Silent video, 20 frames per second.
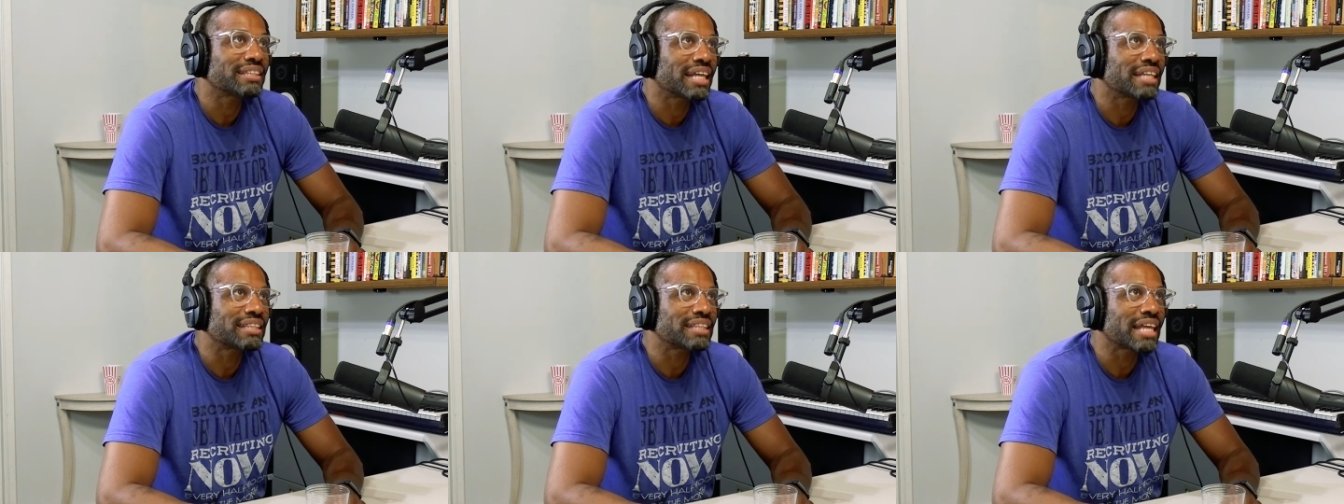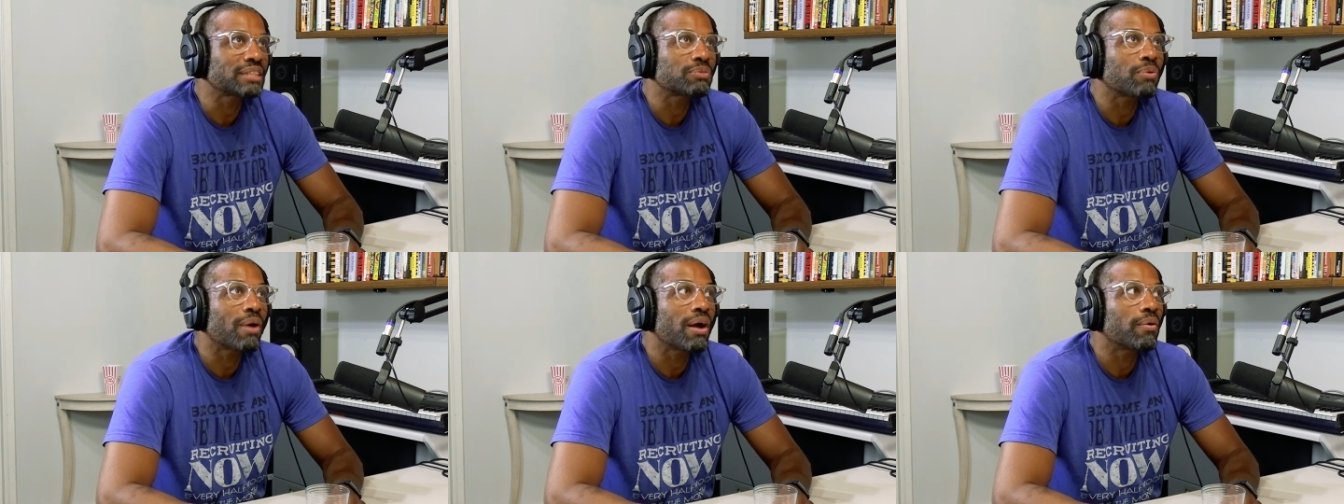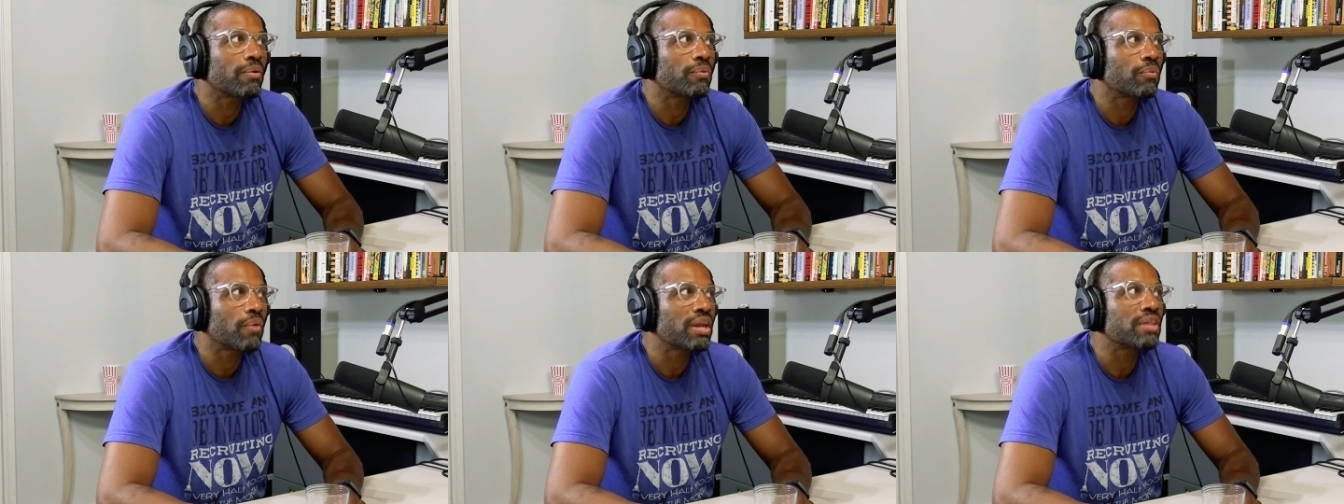I, that, that's why
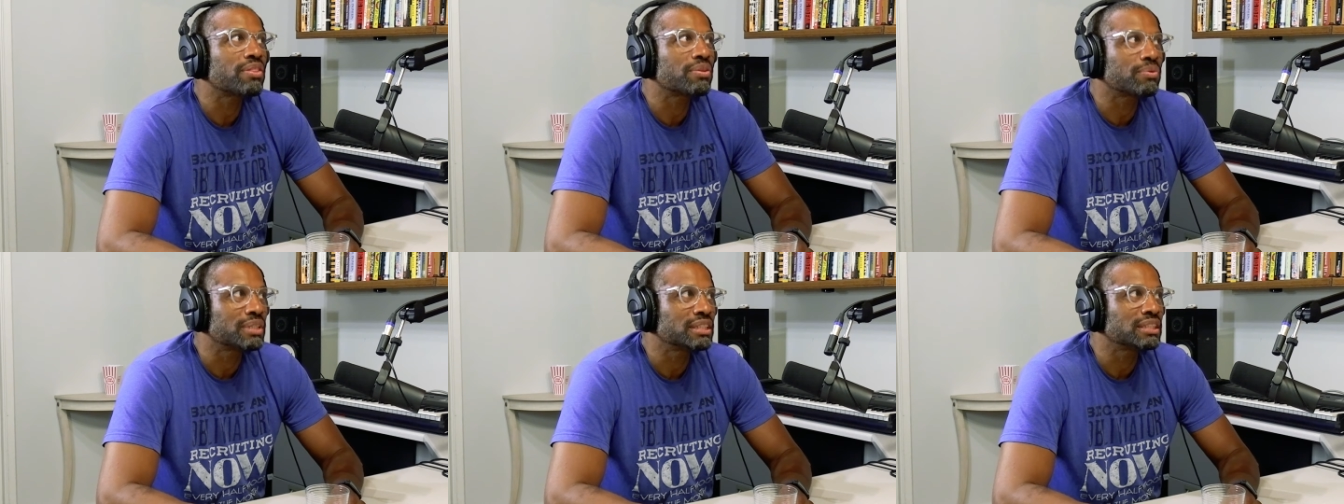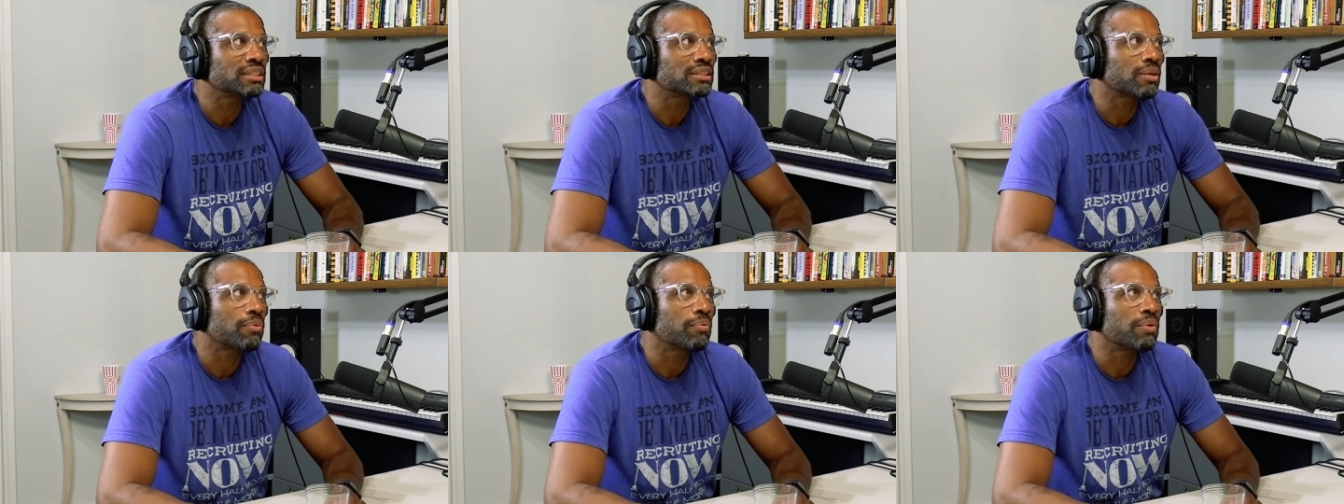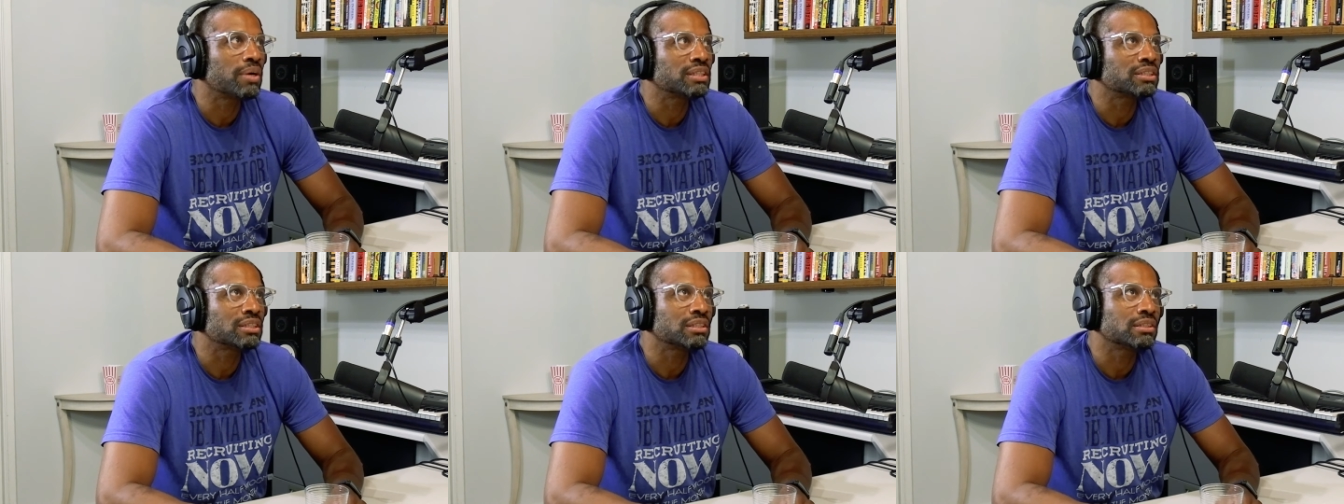one of the reasons I
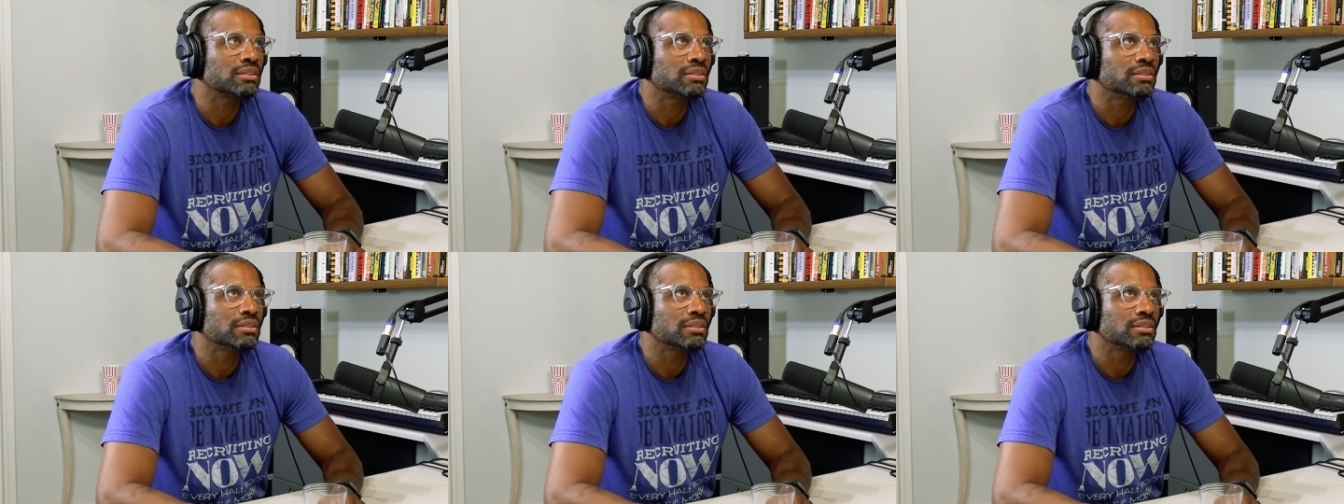wanted to